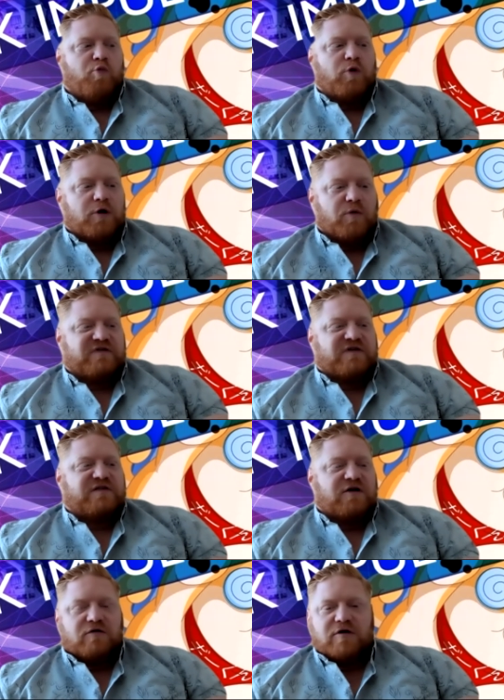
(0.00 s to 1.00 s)
really wants to
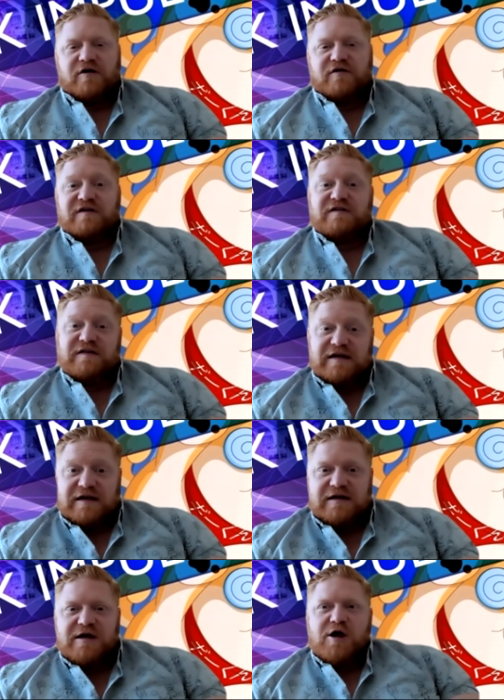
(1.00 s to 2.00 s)
see her daughter
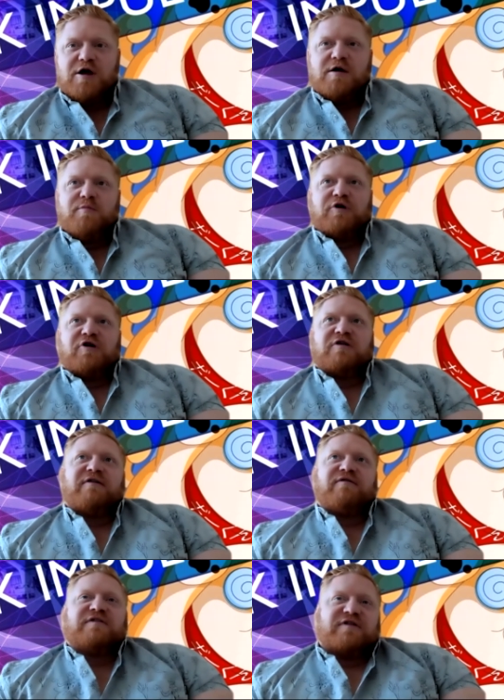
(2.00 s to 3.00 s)
succeed, but you could
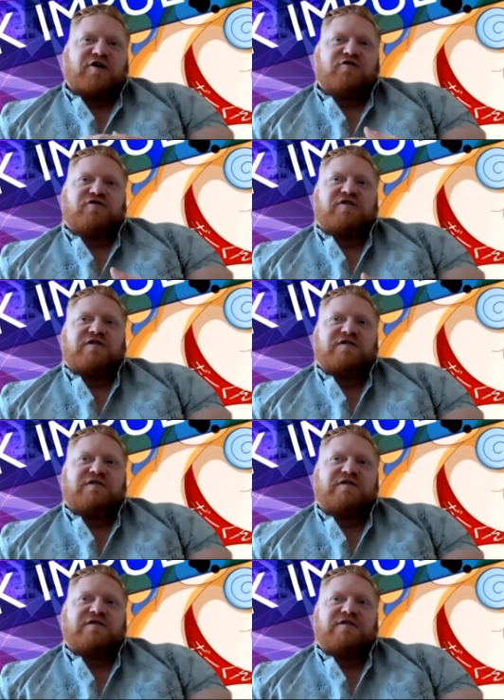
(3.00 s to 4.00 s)
definitely tell
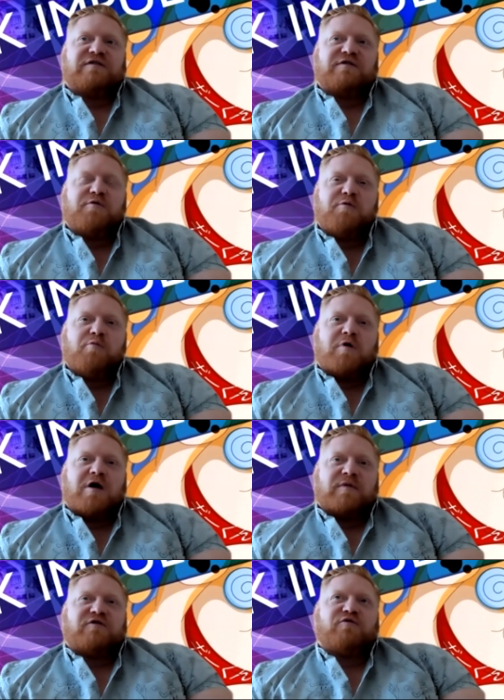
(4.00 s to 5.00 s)
she's
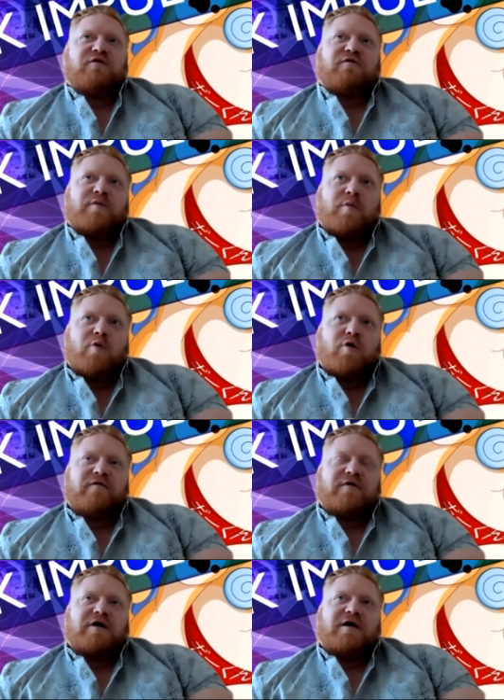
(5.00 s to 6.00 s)
coming to it from more
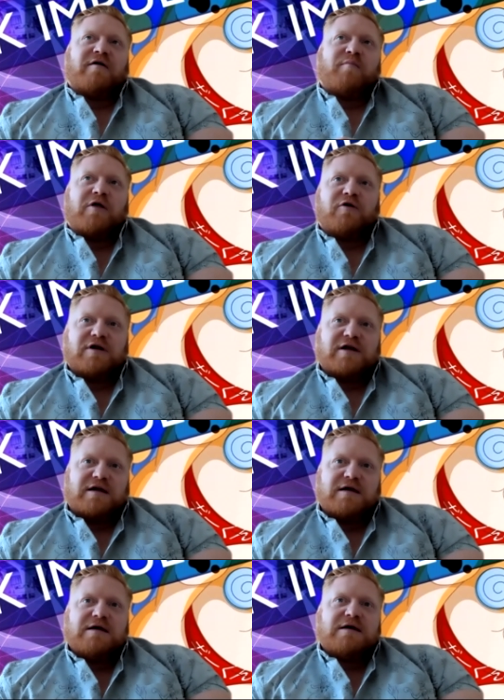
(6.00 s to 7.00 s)
of a
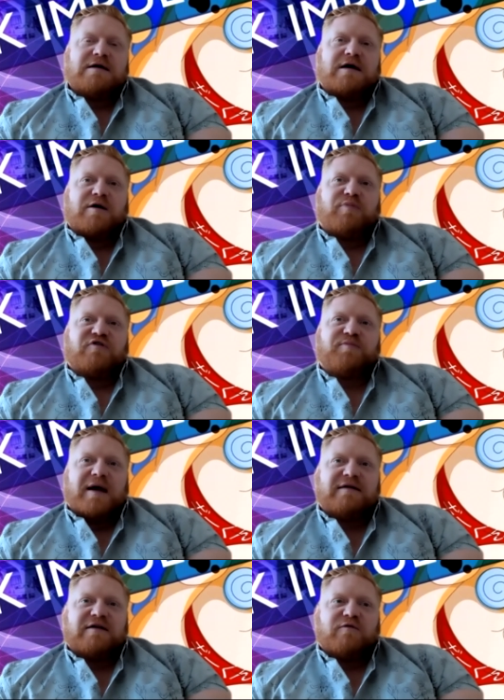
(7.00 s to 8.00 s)
motherly
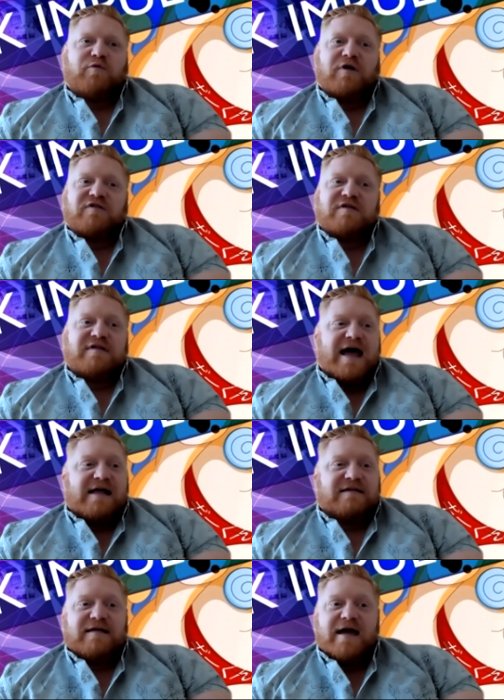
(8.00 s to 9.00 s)
perspective, whereas the
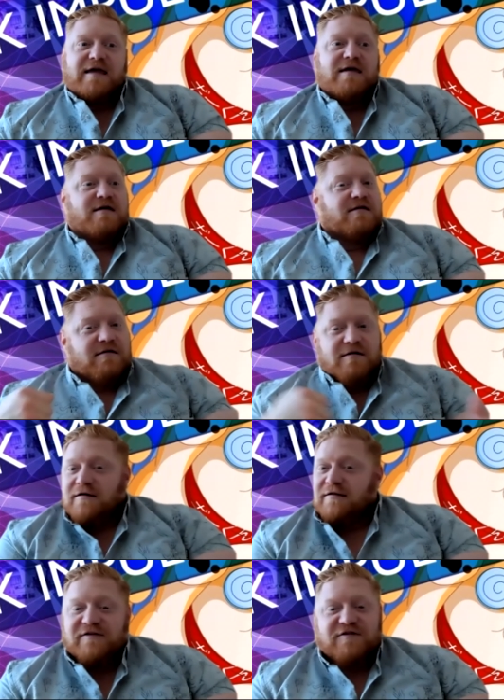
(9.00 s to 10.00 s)
dad's like,
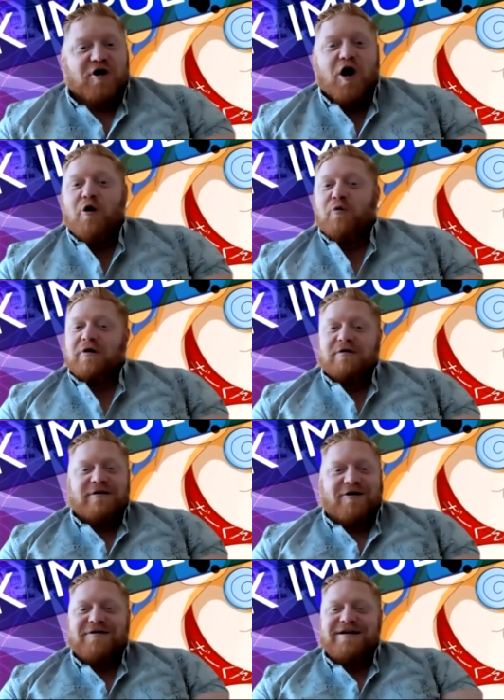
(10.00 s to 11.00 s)
let's go, we're, you know,